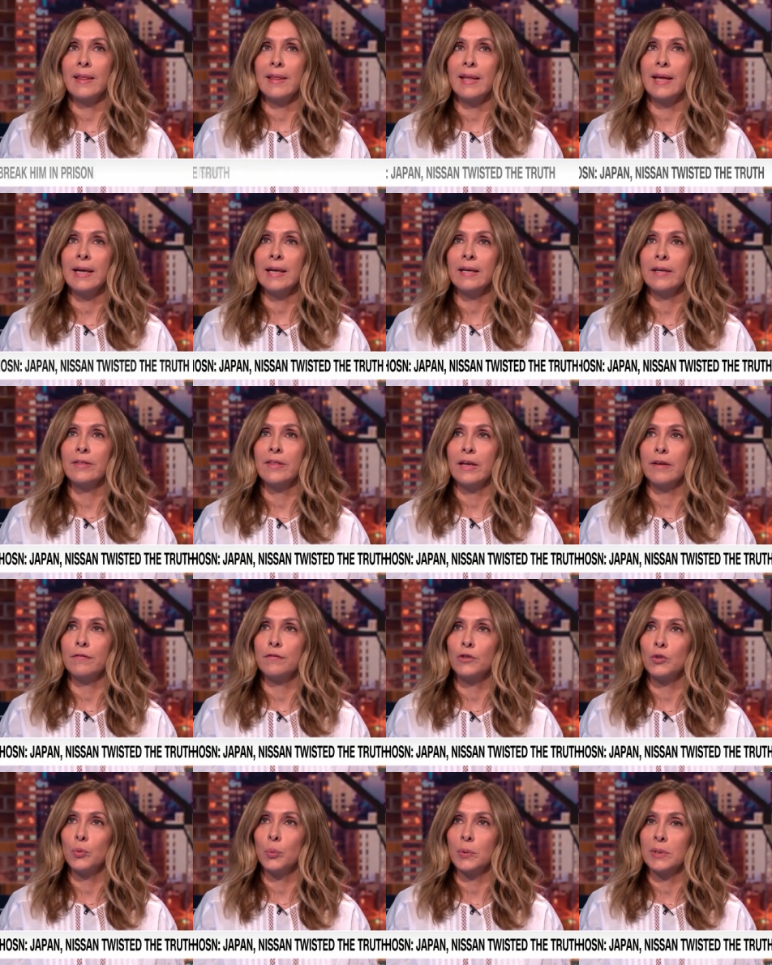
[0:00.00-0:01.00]
think
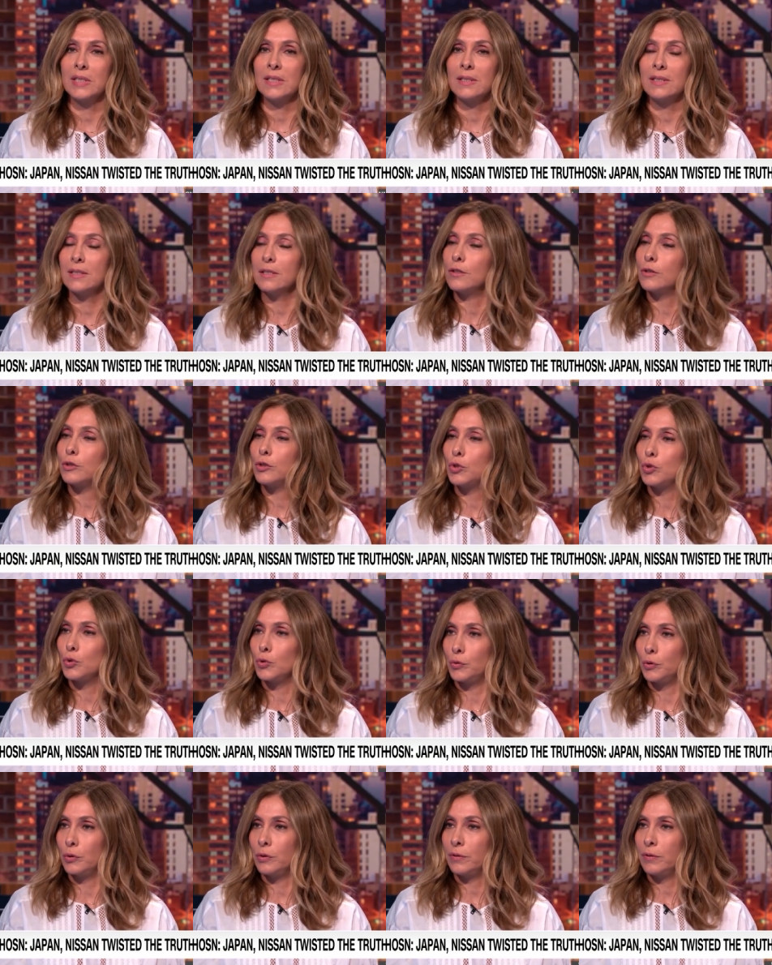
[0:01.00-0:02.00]
they've twisted the
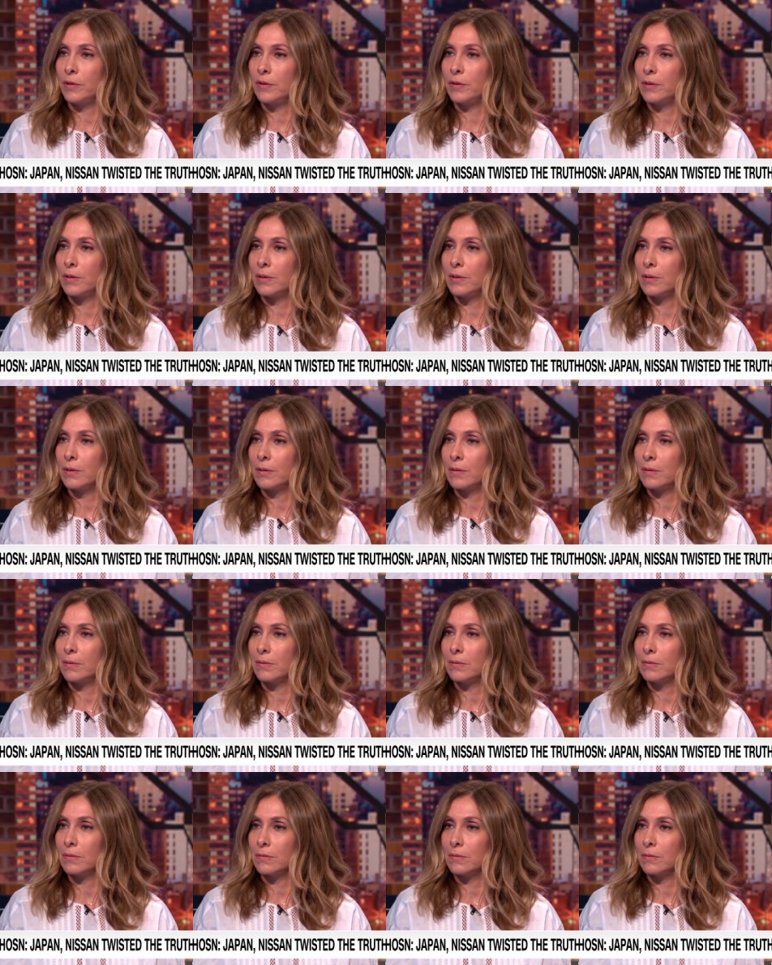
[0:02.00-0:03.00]
truth
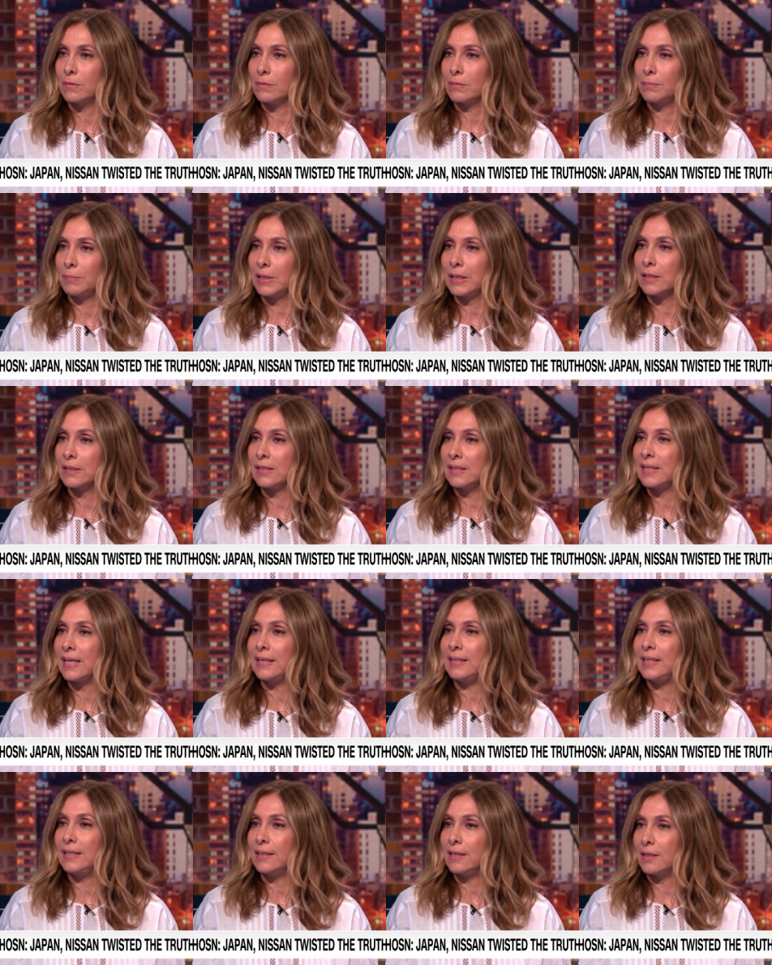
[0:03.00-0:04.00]
because
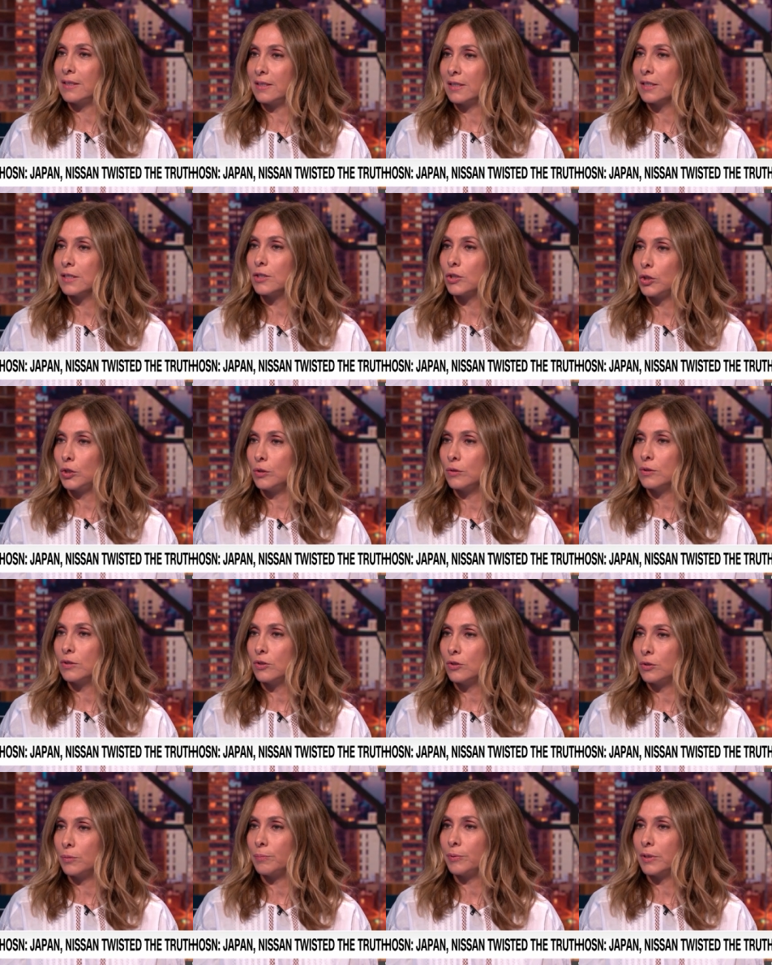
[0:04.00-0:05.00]
they needed an
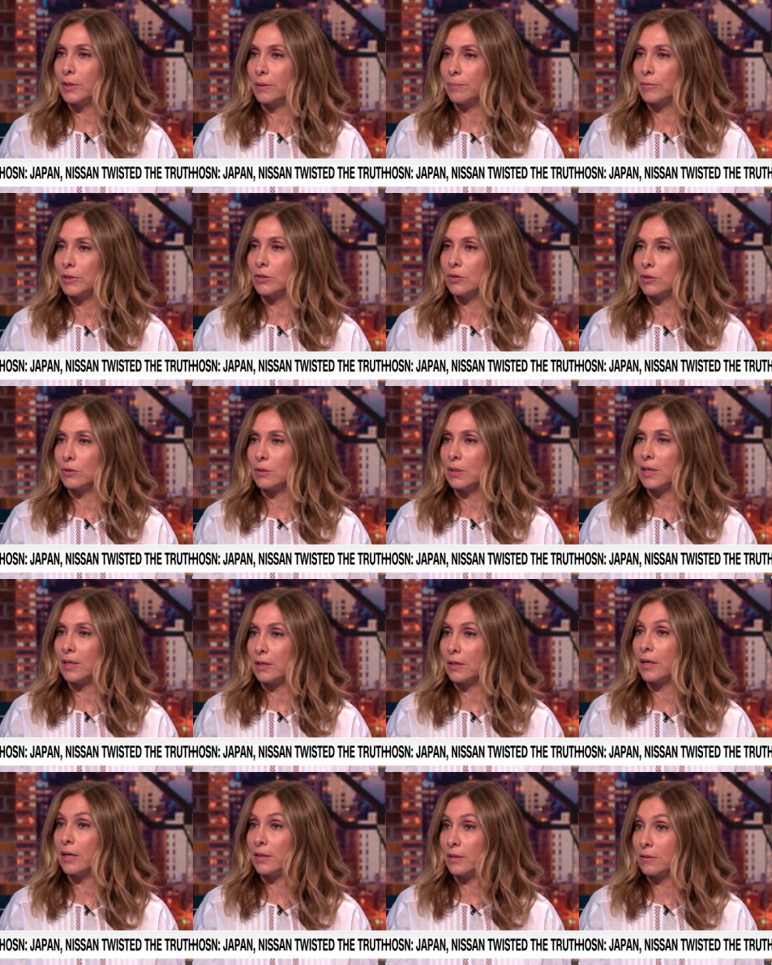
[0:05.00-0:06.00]
excuse to put him in,
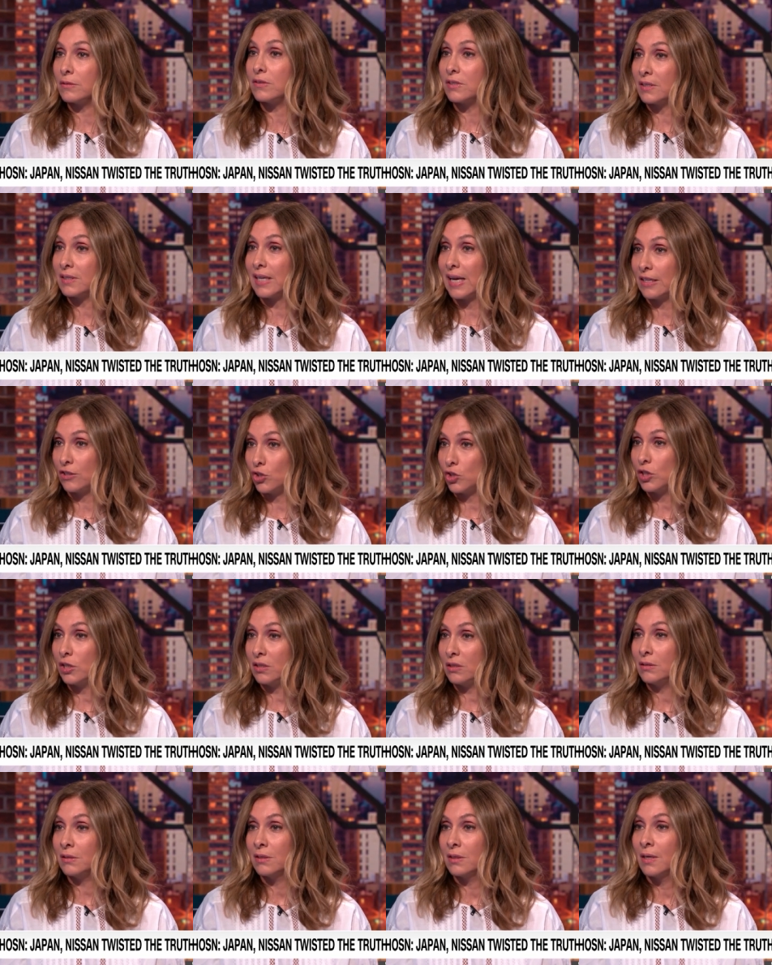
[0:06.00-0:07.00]
in, in
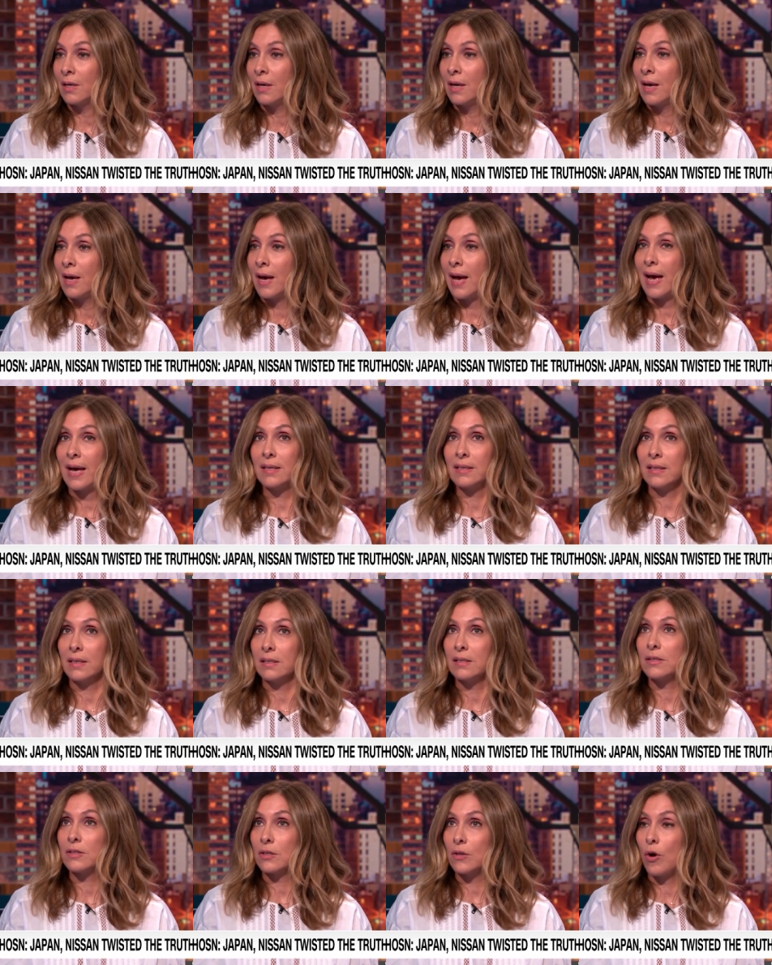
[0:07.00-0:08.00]
detention. And
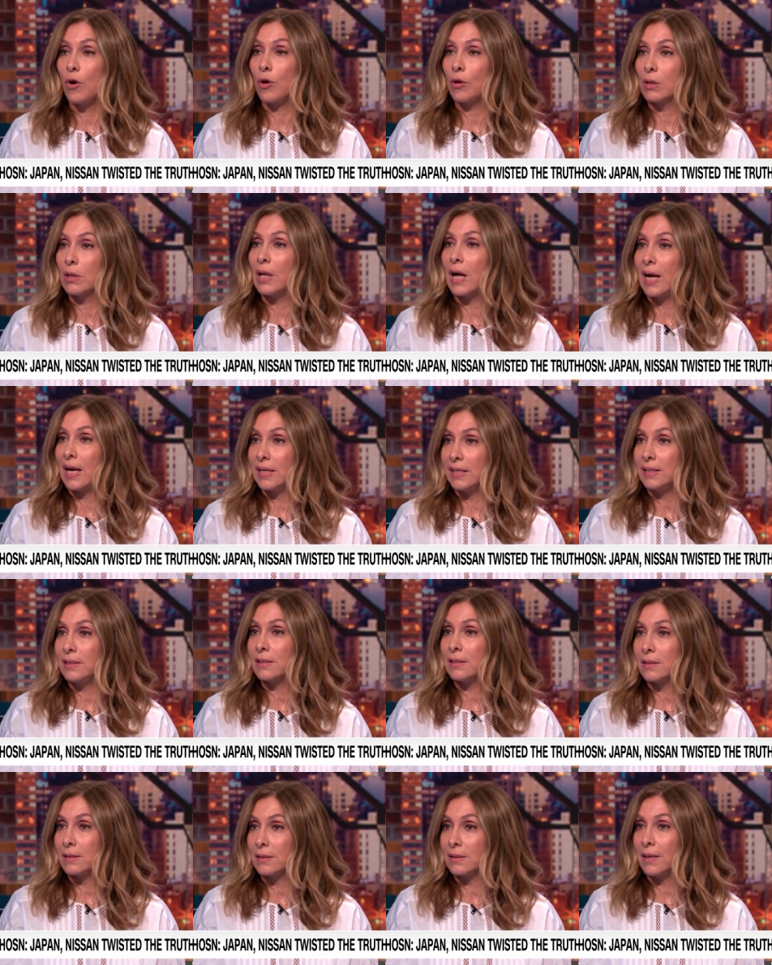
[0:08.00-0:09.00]
it's all
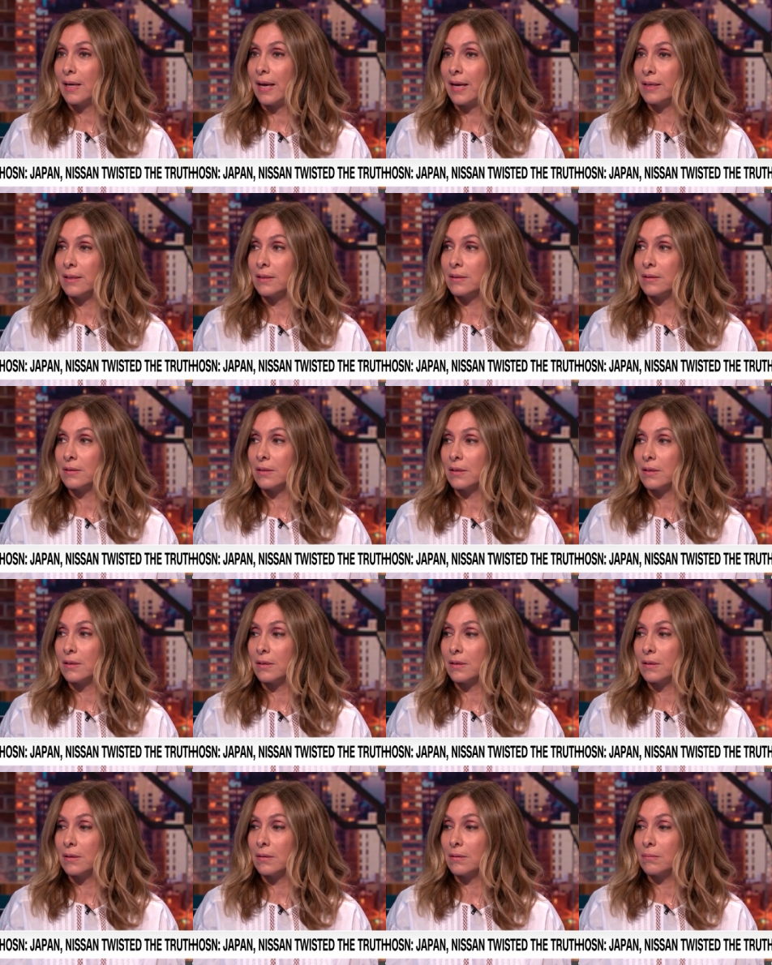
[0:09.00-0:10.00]
lies. And,
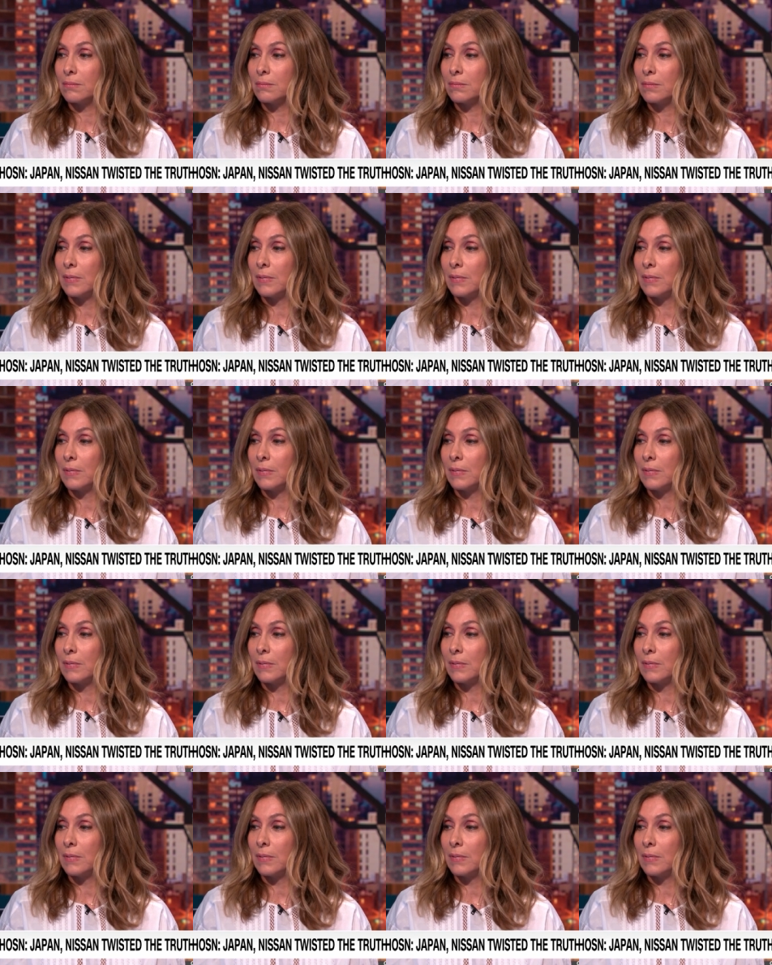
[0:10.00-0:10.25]
uh,